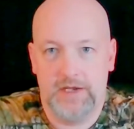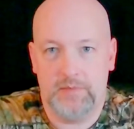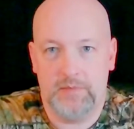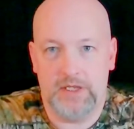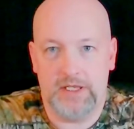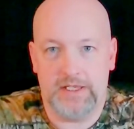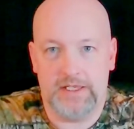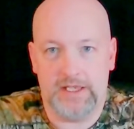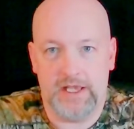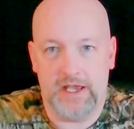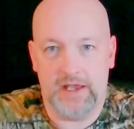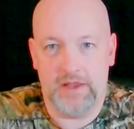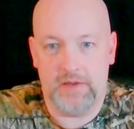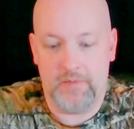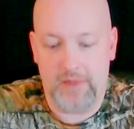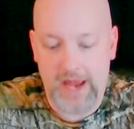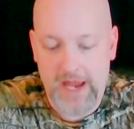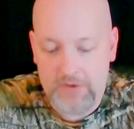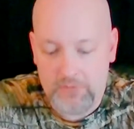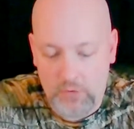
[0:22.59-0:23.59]
But the
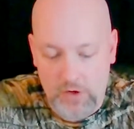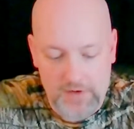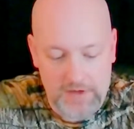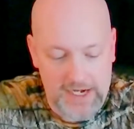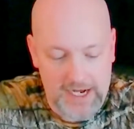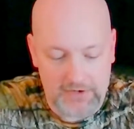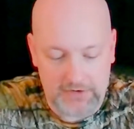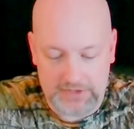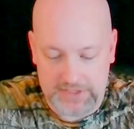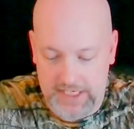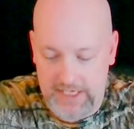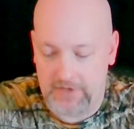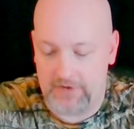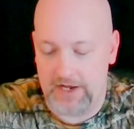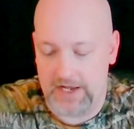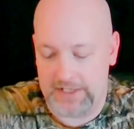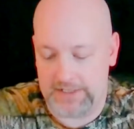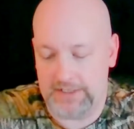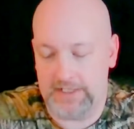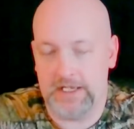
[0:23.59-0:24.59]
main one that I was
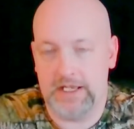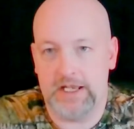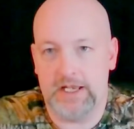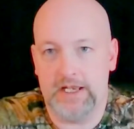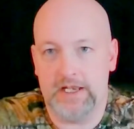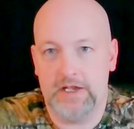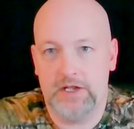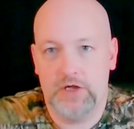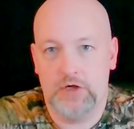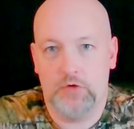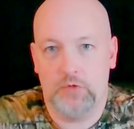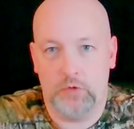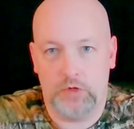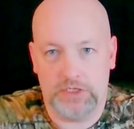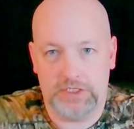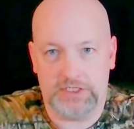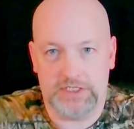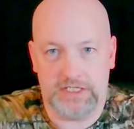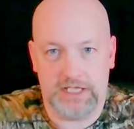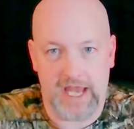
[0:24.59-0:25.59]
interested in
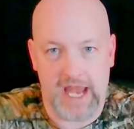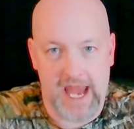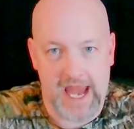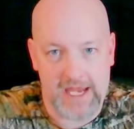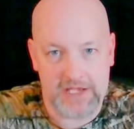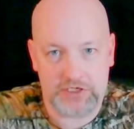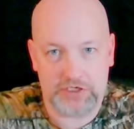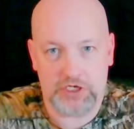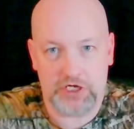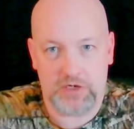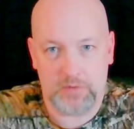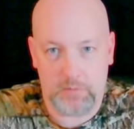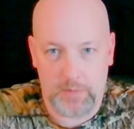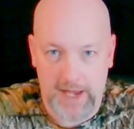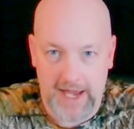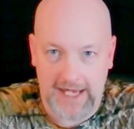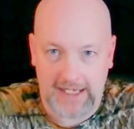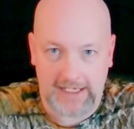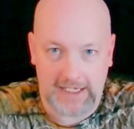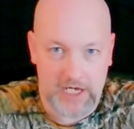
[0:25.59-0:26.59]
was the Ancient
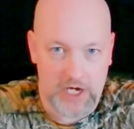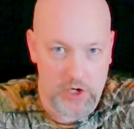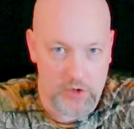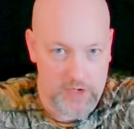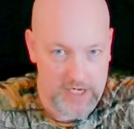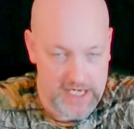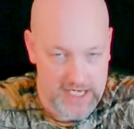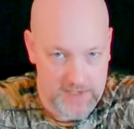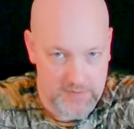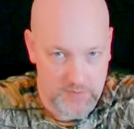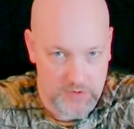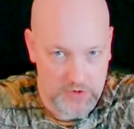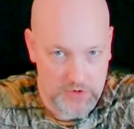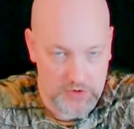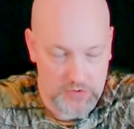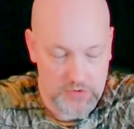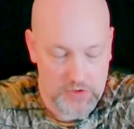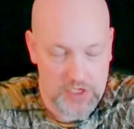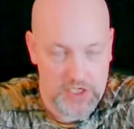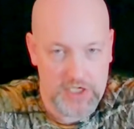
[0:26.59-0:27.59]
Paleo
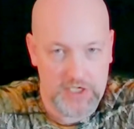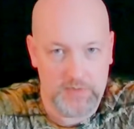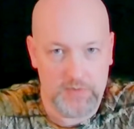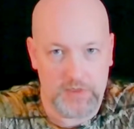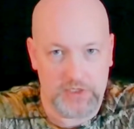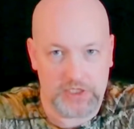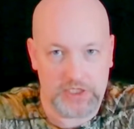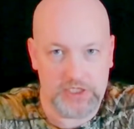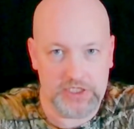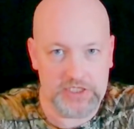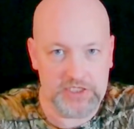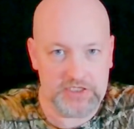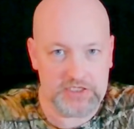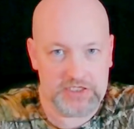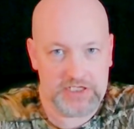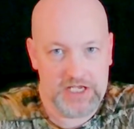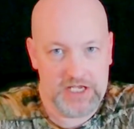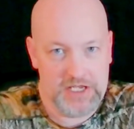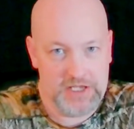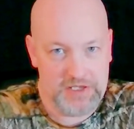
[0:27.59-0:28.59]
Hebrew,
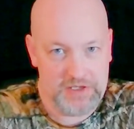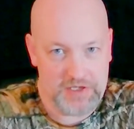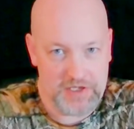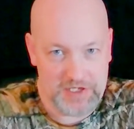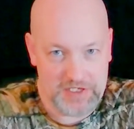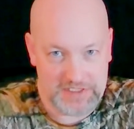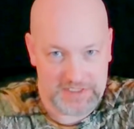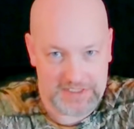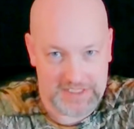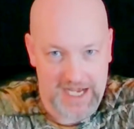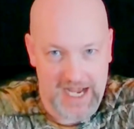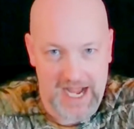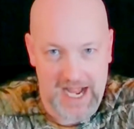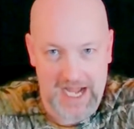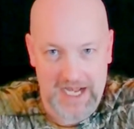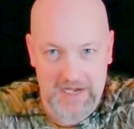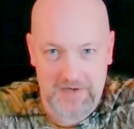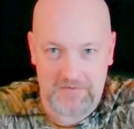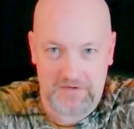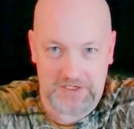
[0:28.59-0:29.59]
because the
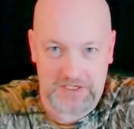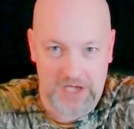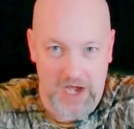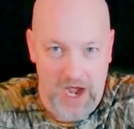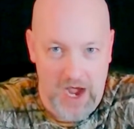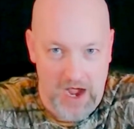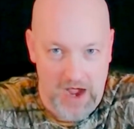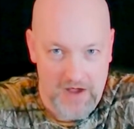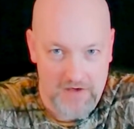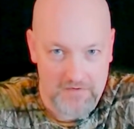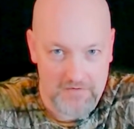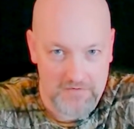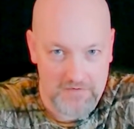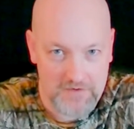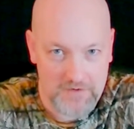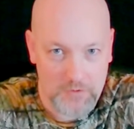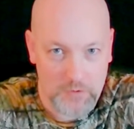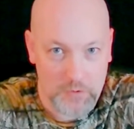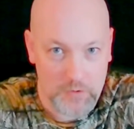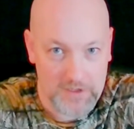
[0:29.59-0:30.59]
sign of the Tav,
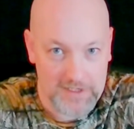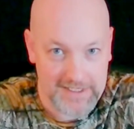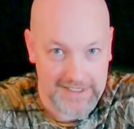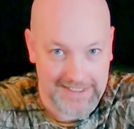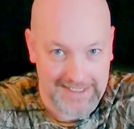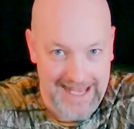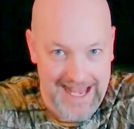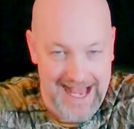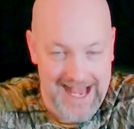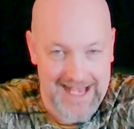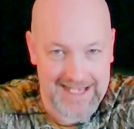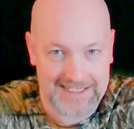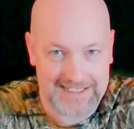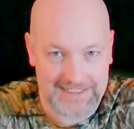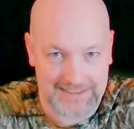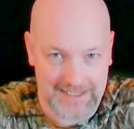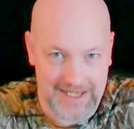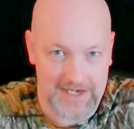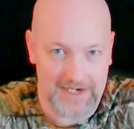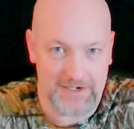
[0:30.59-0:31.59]
or the
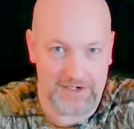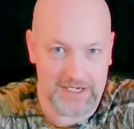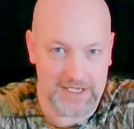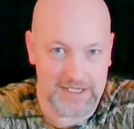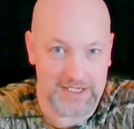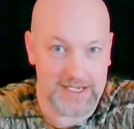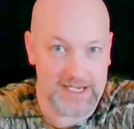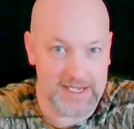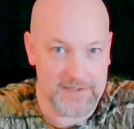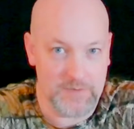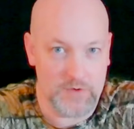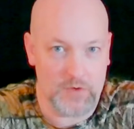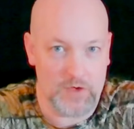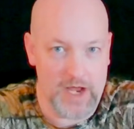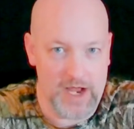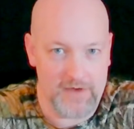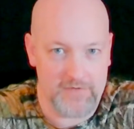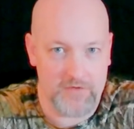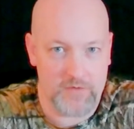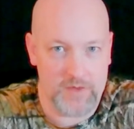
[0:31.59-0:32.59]
last letter in the Hebrew
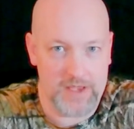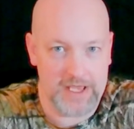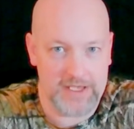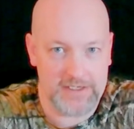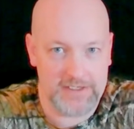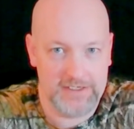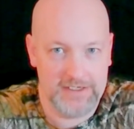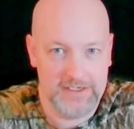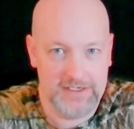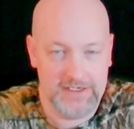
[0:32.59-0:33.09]
alphabet.